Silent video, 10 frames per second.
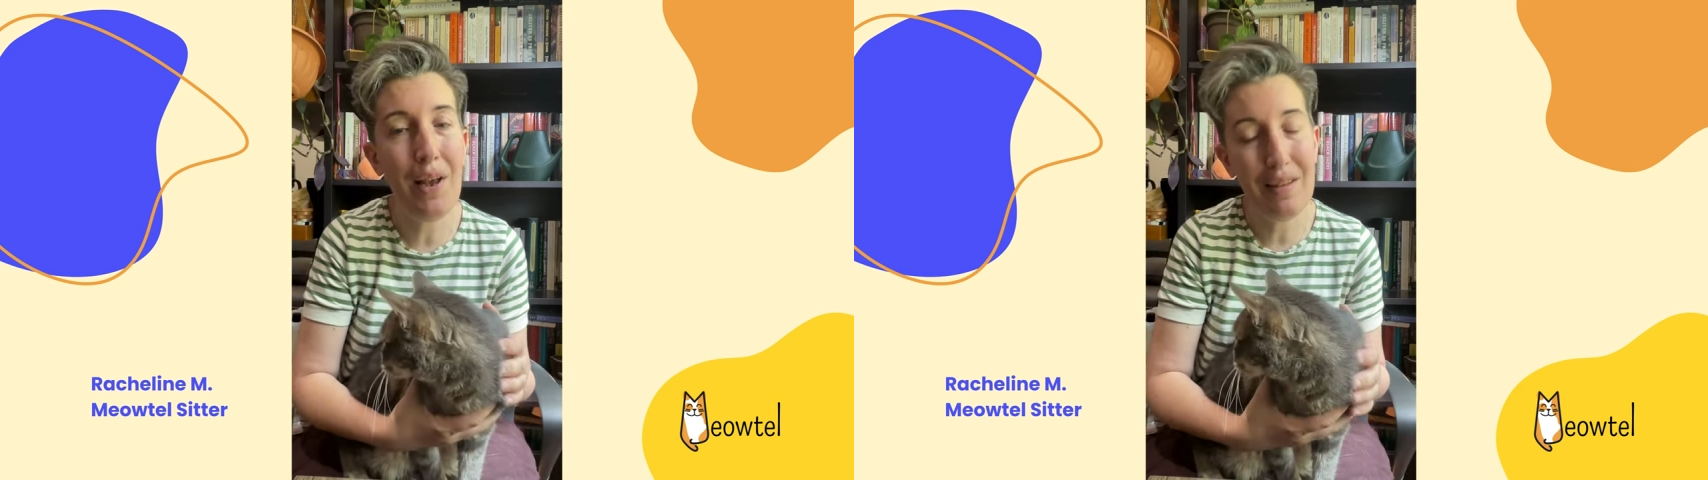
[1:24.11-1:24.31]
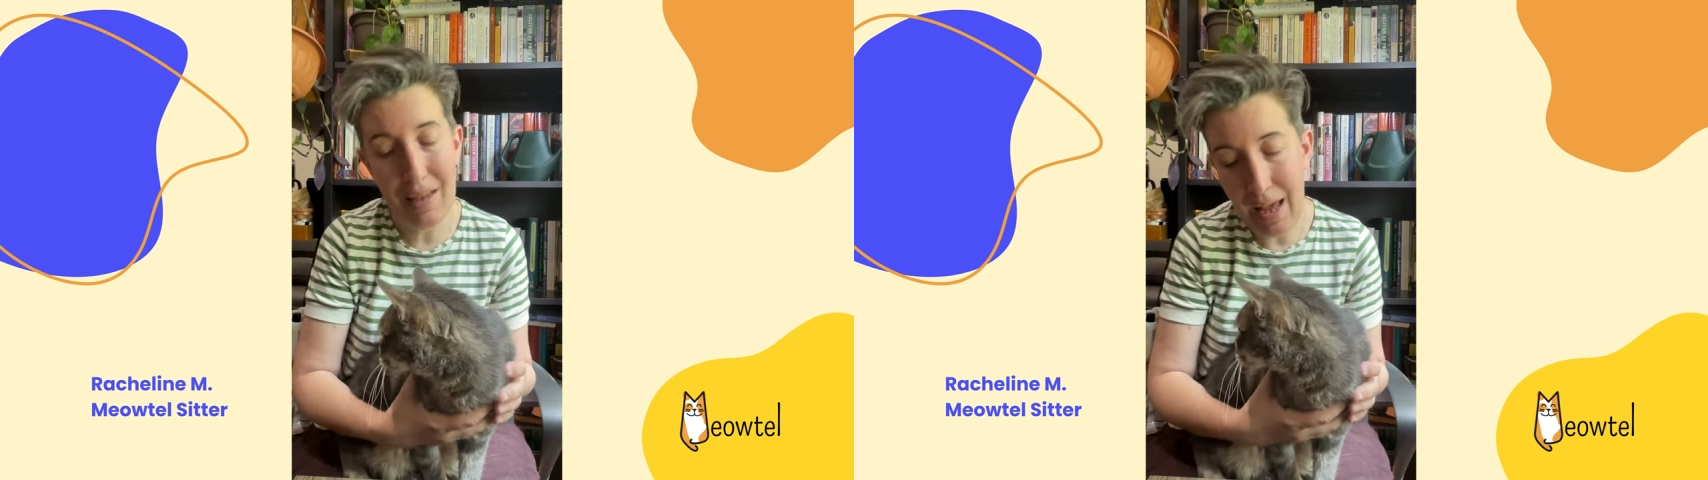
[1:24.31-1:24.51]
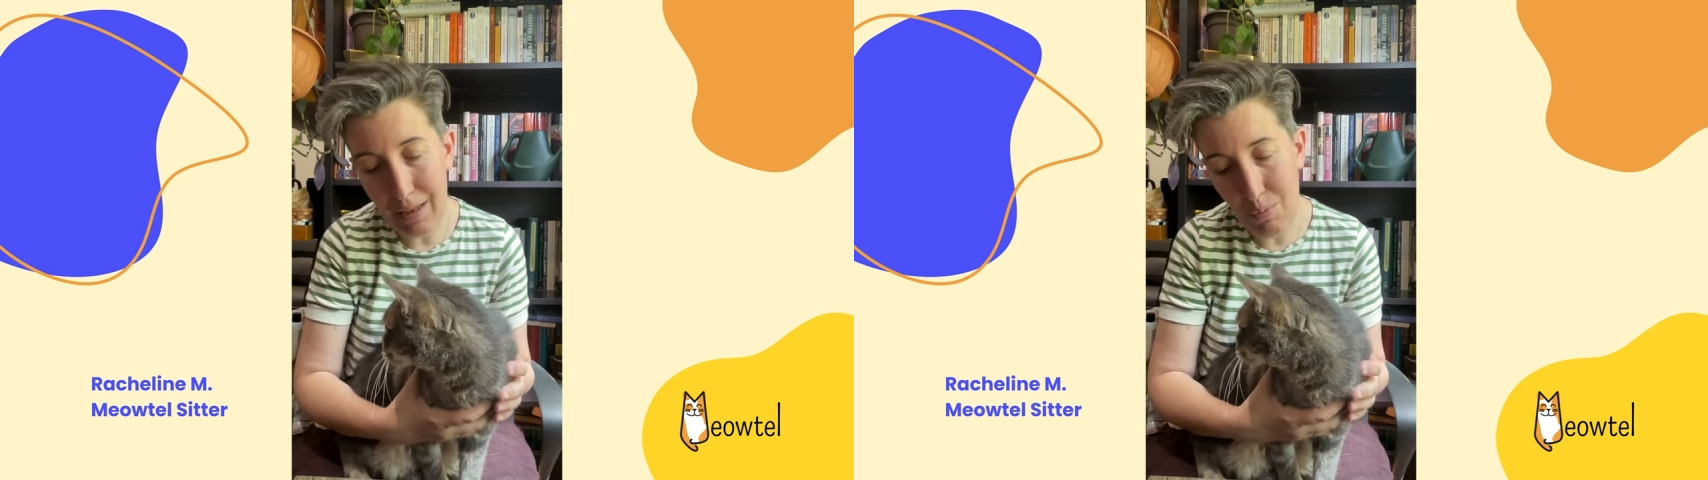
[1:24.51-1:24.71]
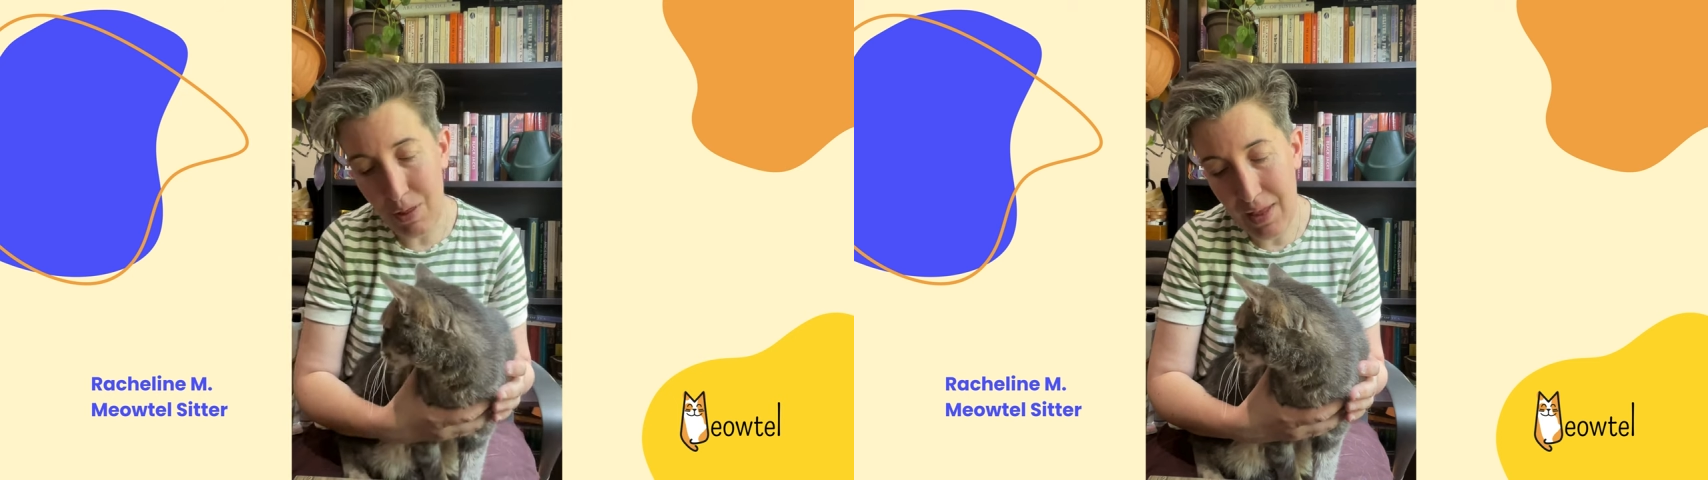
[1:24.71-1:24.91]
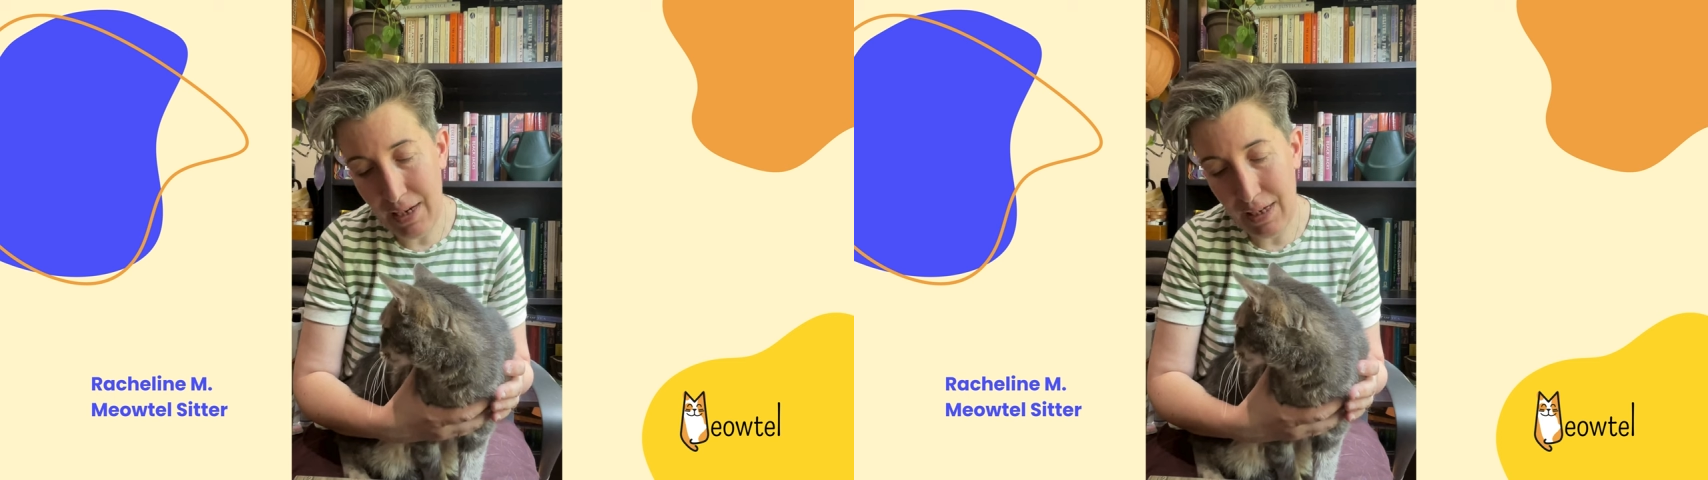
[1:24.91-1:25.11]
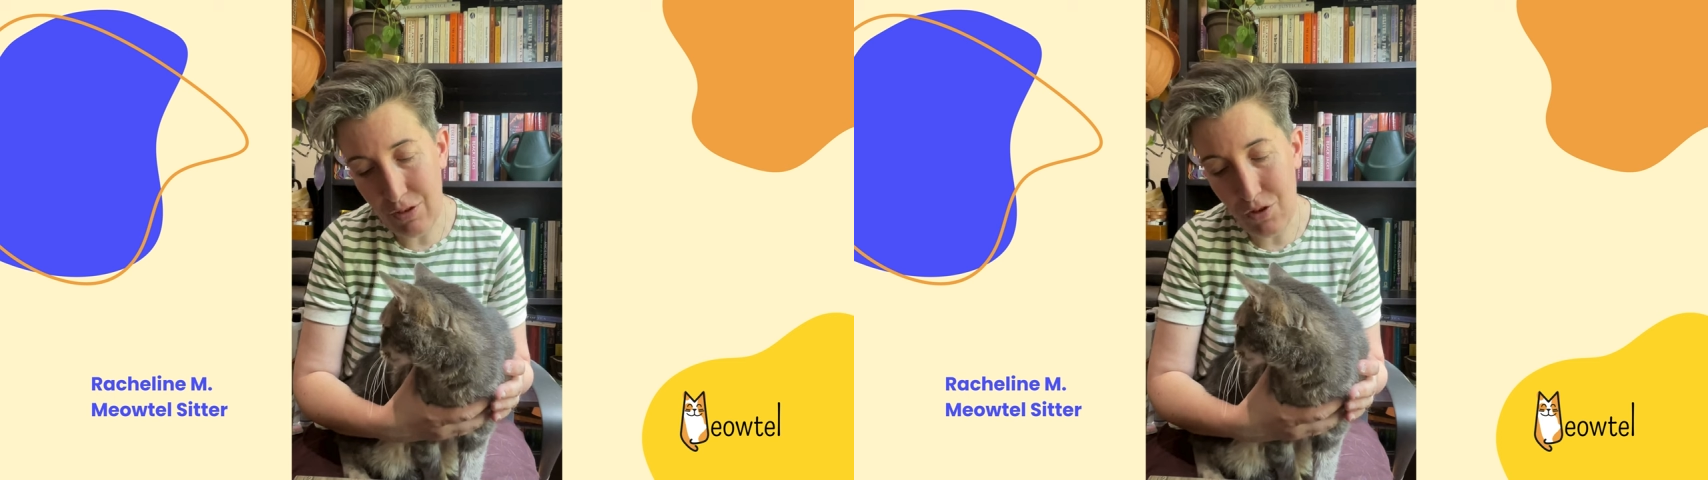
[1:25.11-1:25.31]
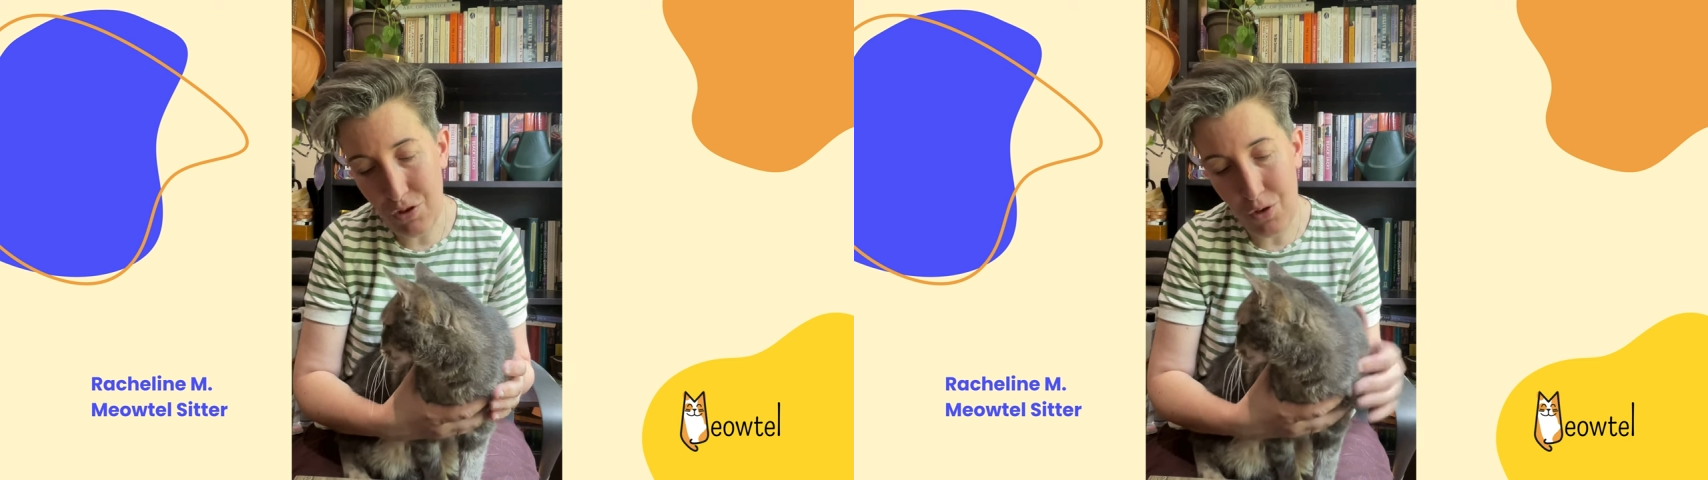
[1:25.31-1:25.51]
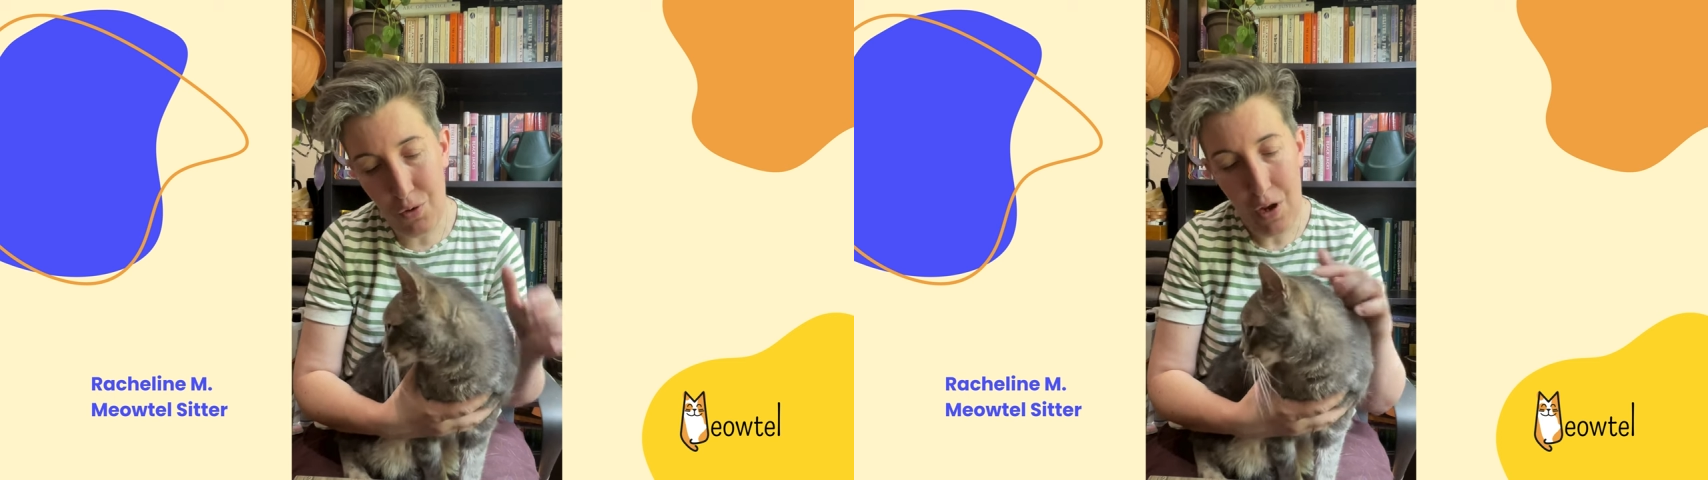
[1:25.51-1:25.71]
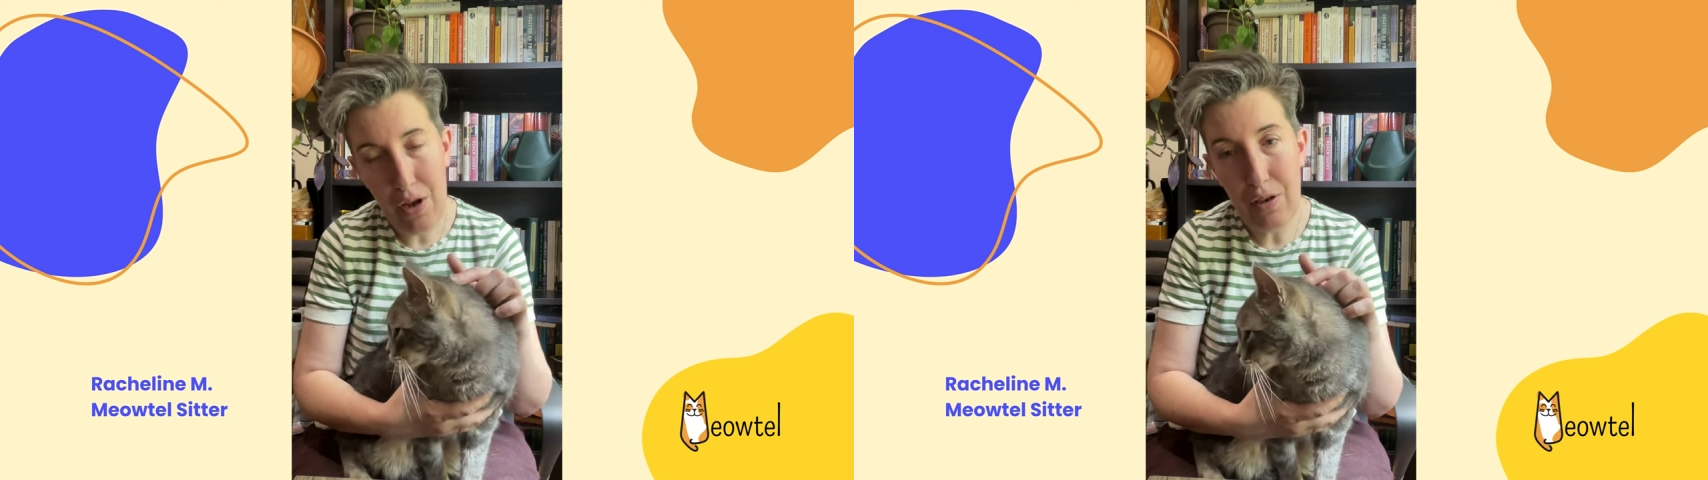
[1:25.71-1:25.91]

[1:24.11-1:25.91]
exactly what they need to do